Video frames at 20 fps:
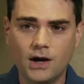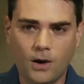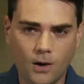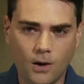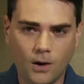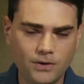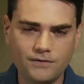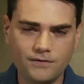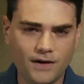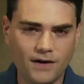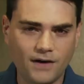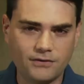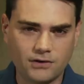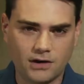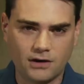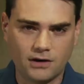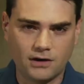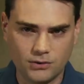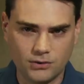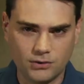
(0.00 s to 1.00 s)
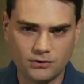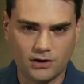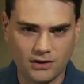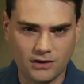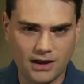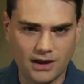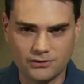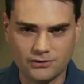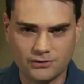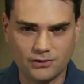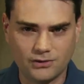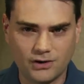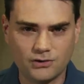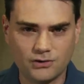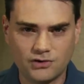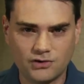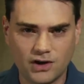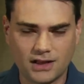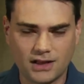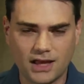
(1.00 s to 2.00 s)
Only five-star reviews are allowed, so go
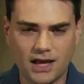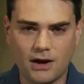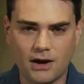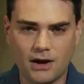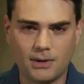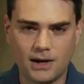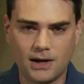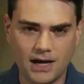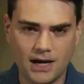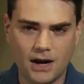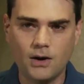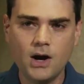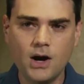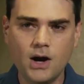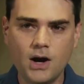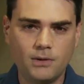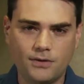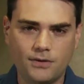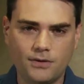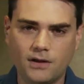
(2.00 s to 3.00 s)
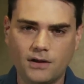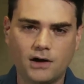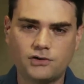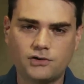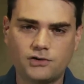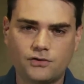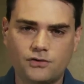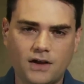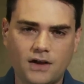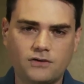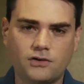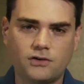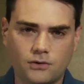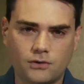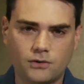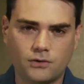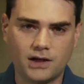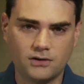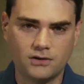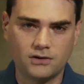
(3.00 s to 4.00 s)
check that out right now. We're the largest,
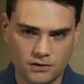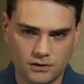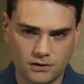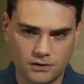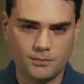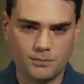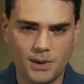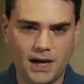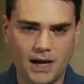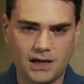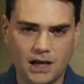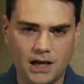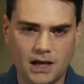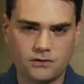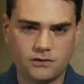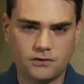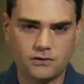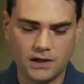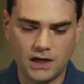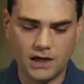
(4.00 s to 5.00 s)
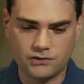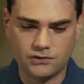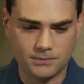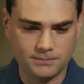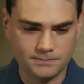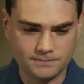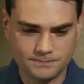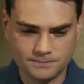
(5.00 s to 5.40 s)
fastest-growing conservative podcast in the nation.